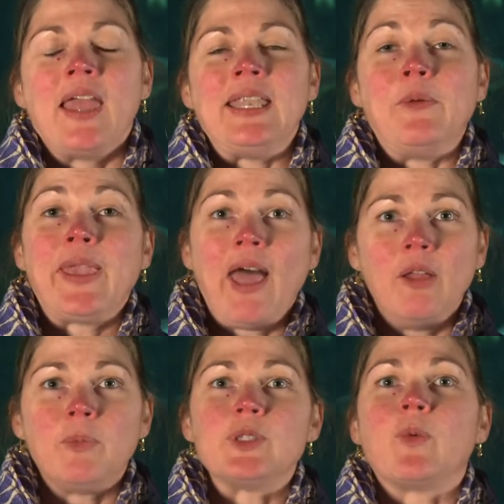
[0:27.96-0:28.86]
Now,
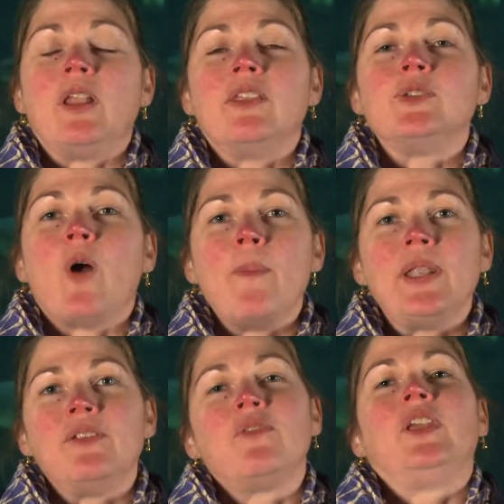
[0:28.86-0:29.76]
kelp is one of the
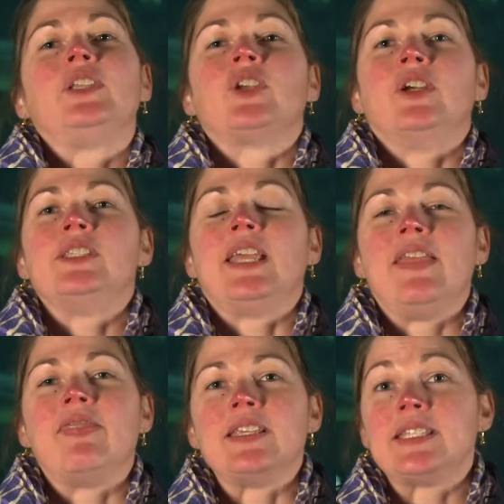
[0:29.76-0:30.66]
dominant features
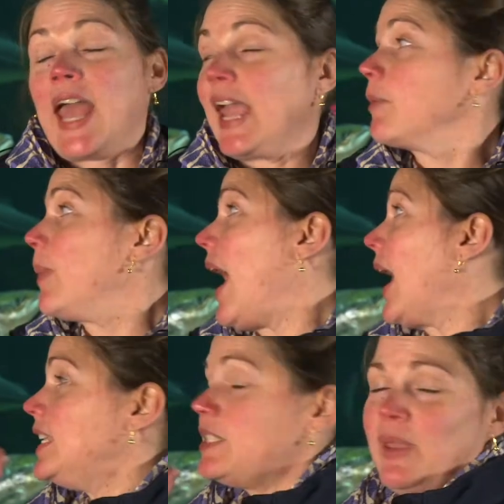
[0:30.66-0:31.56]
in this tank
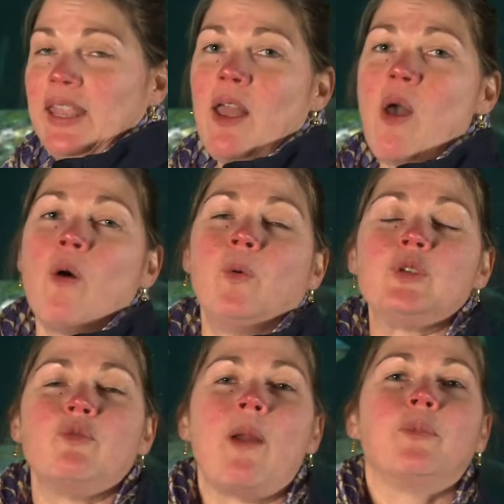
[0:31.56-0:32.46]
behind me,
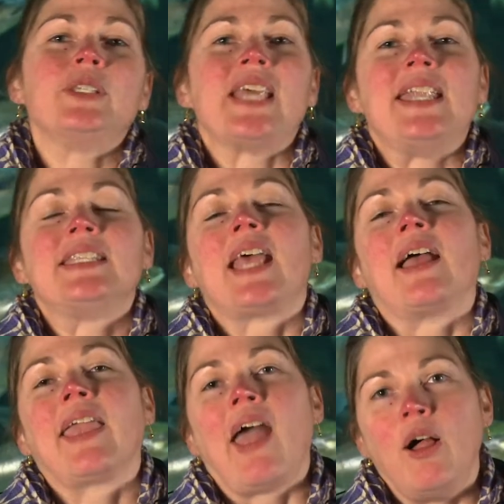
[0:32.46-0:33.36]
which represents
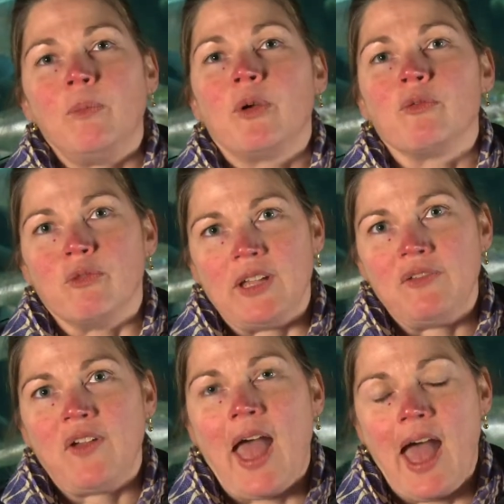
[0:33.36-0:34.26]
a kelp
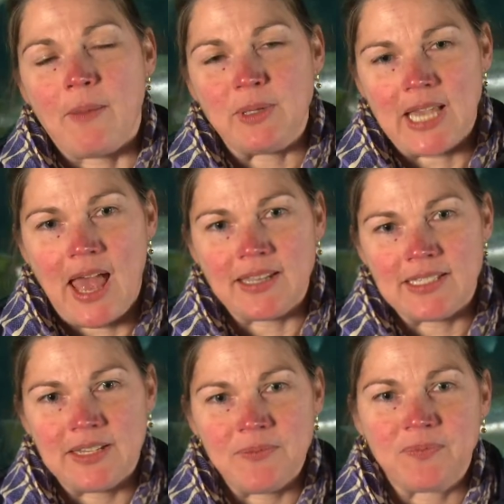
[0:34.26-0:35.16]
reef habitat.